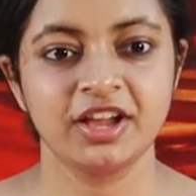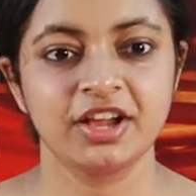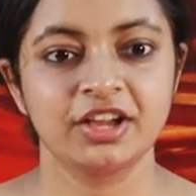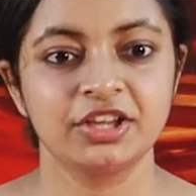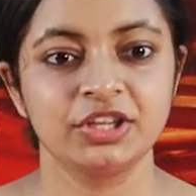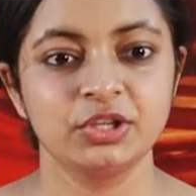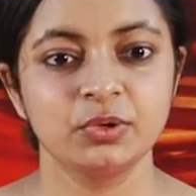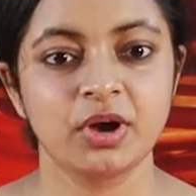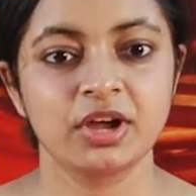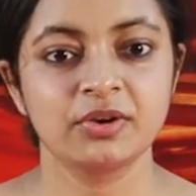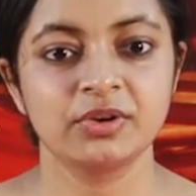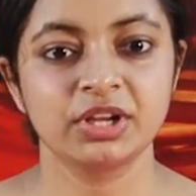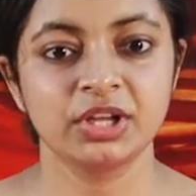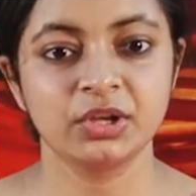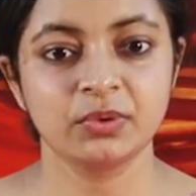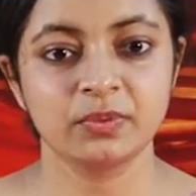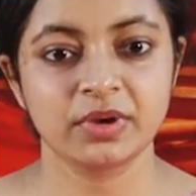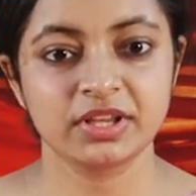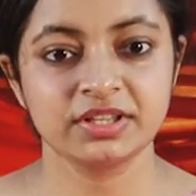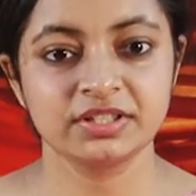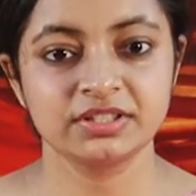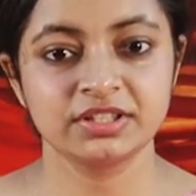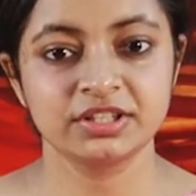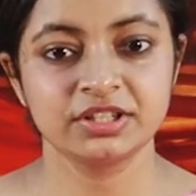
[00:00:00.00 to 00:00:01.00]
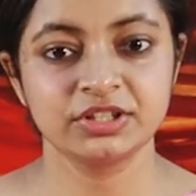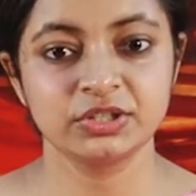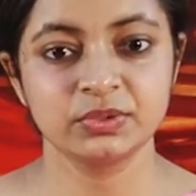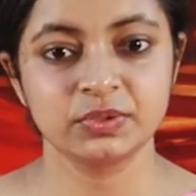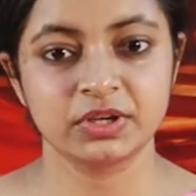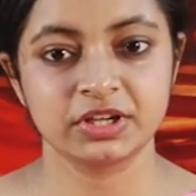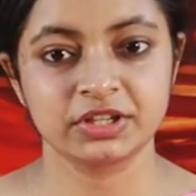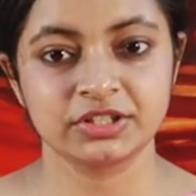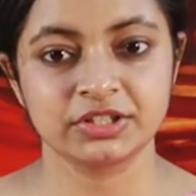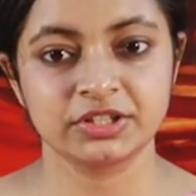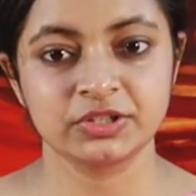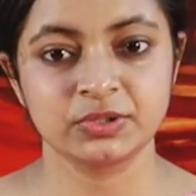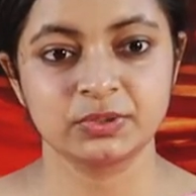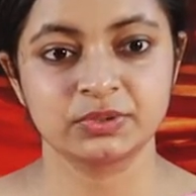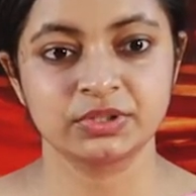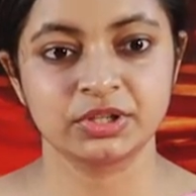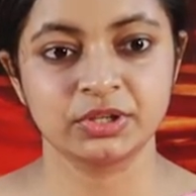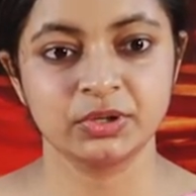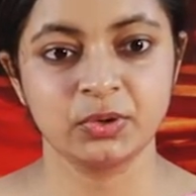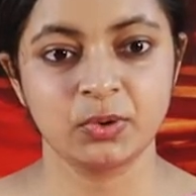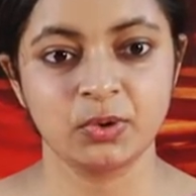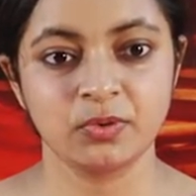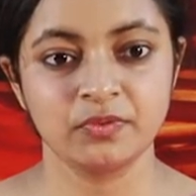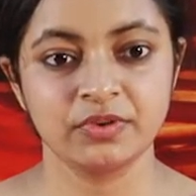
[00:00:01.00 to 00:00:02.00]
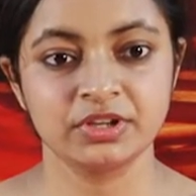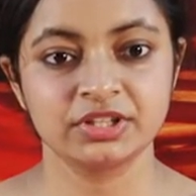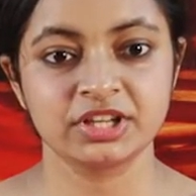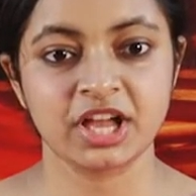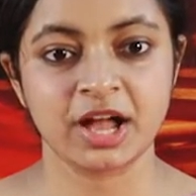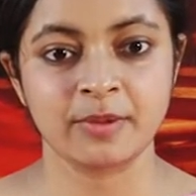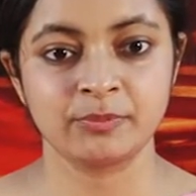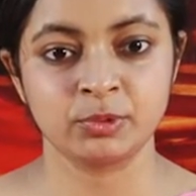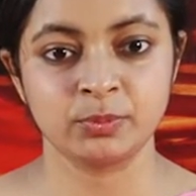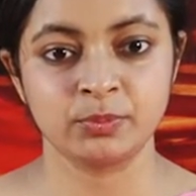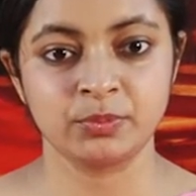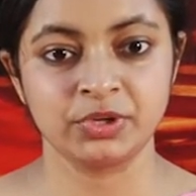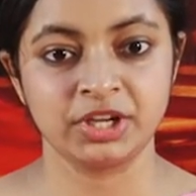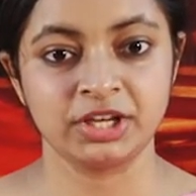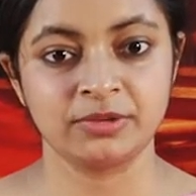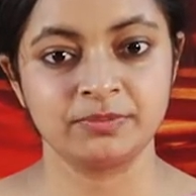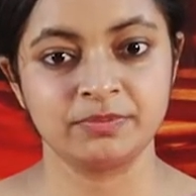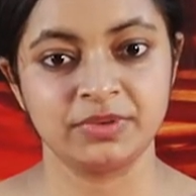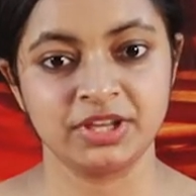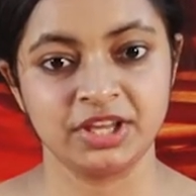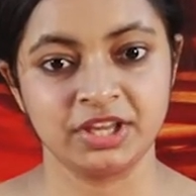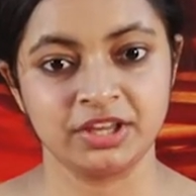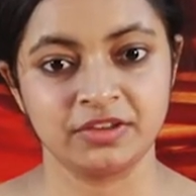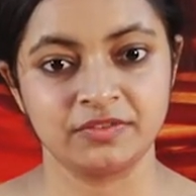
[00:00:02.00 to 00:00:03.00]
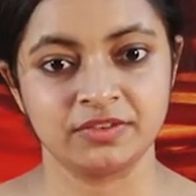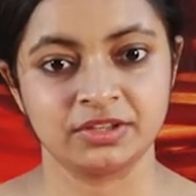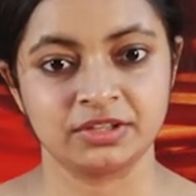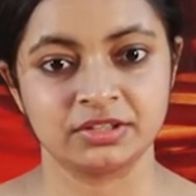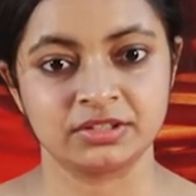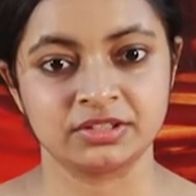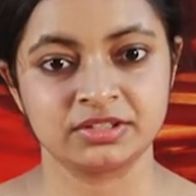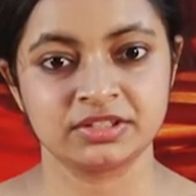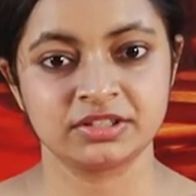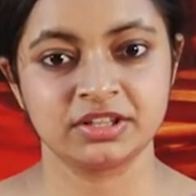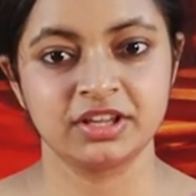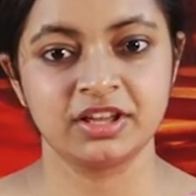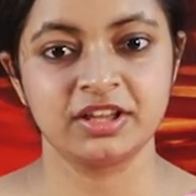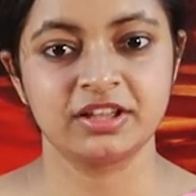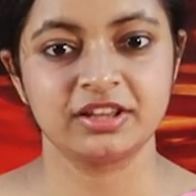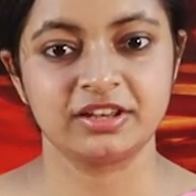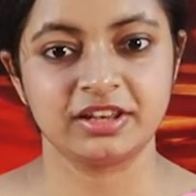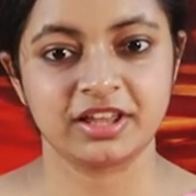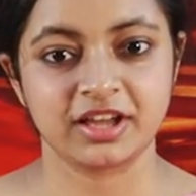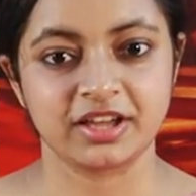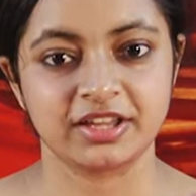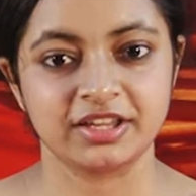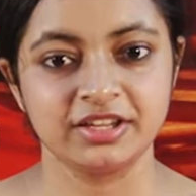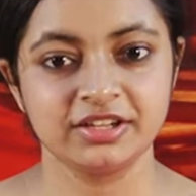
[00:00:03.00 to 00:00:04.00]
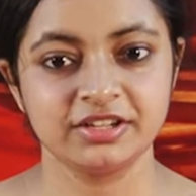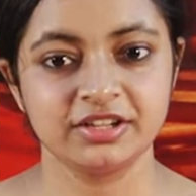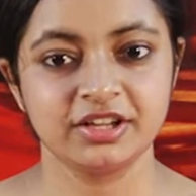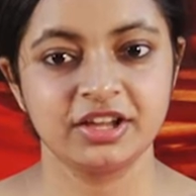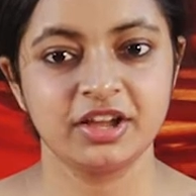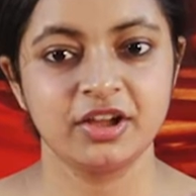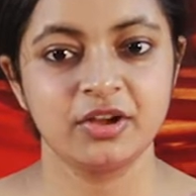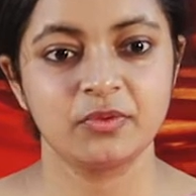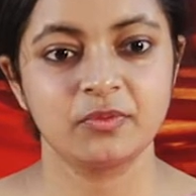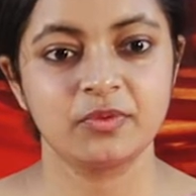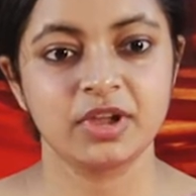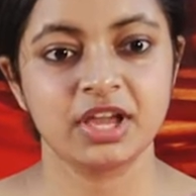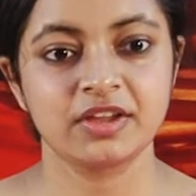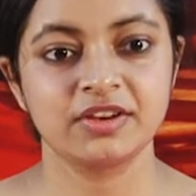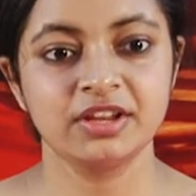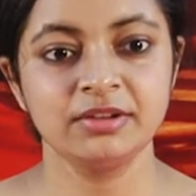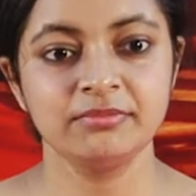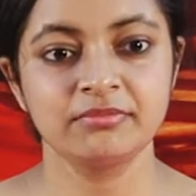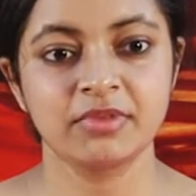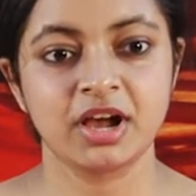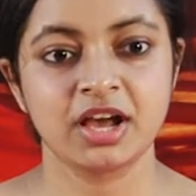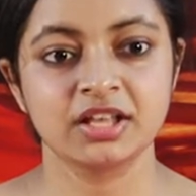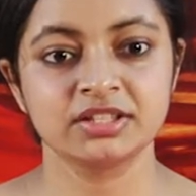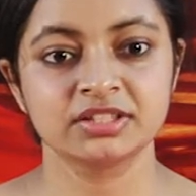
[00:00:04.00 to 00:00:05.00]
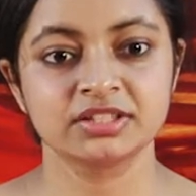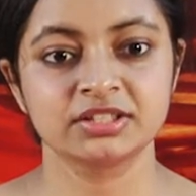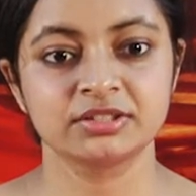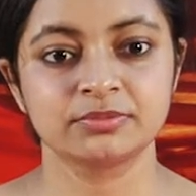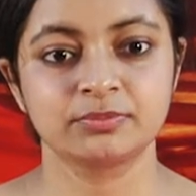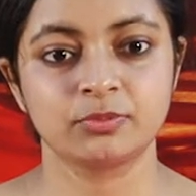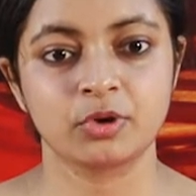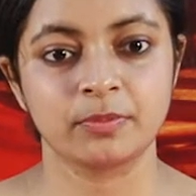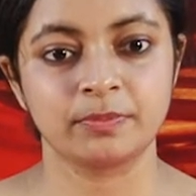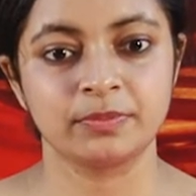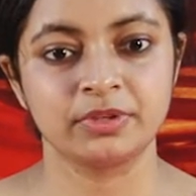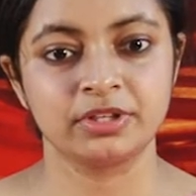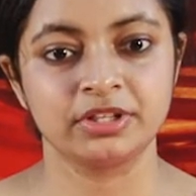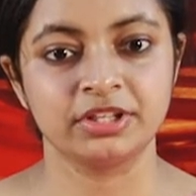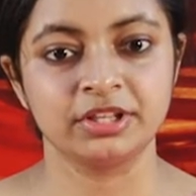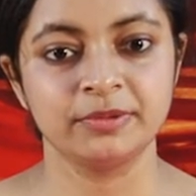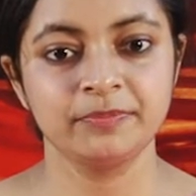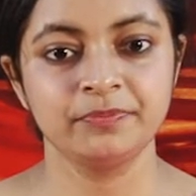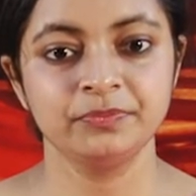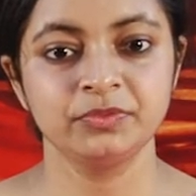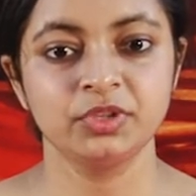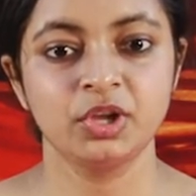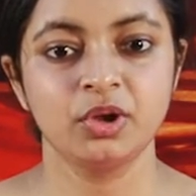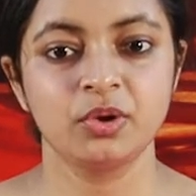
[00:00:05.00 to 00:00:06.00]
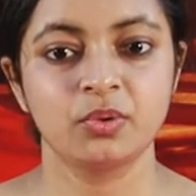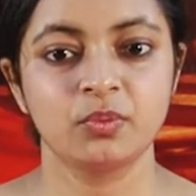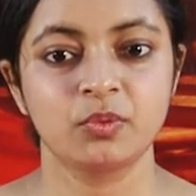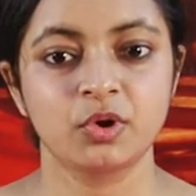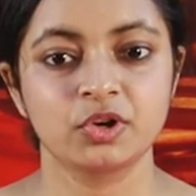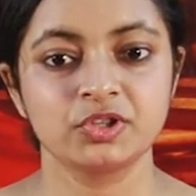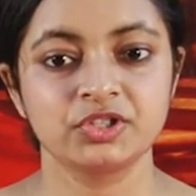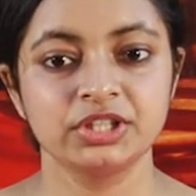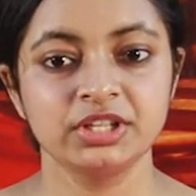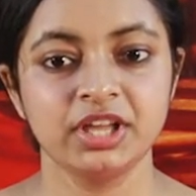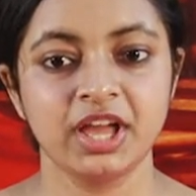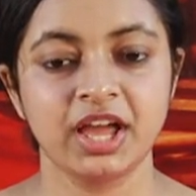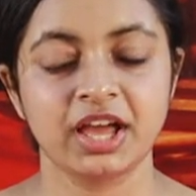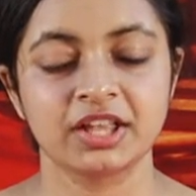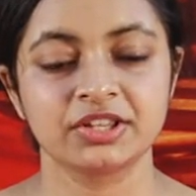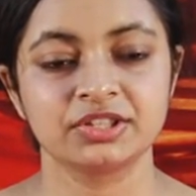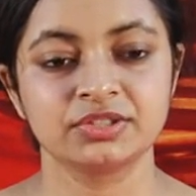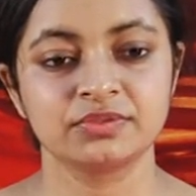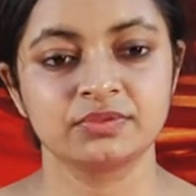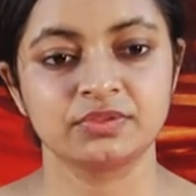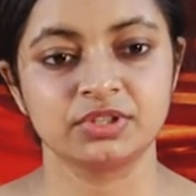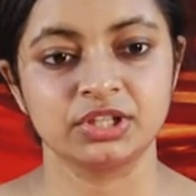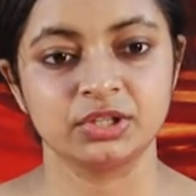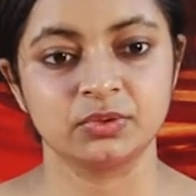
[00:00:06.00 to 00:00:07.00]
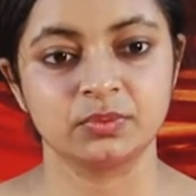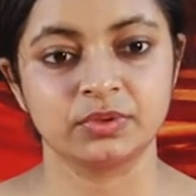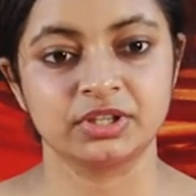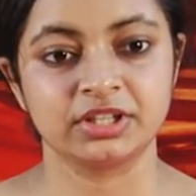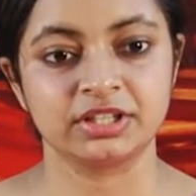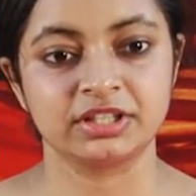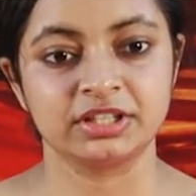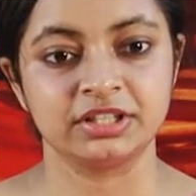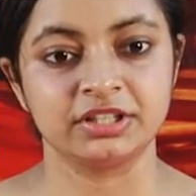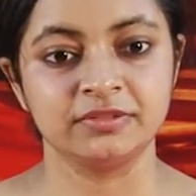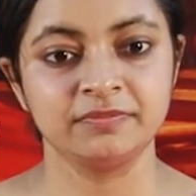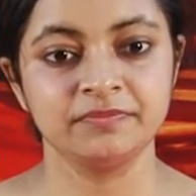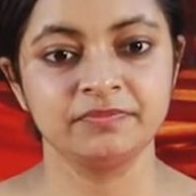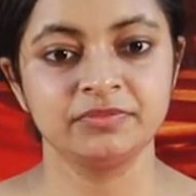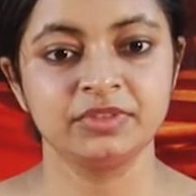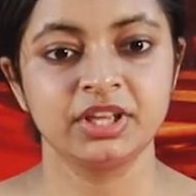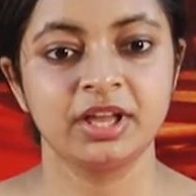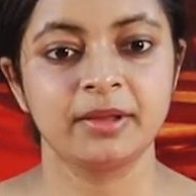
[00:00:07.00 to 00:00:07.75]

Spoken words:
you are requested to adhere to the COVID appropriate behaviors like wearing masks properly, washing hands frequently,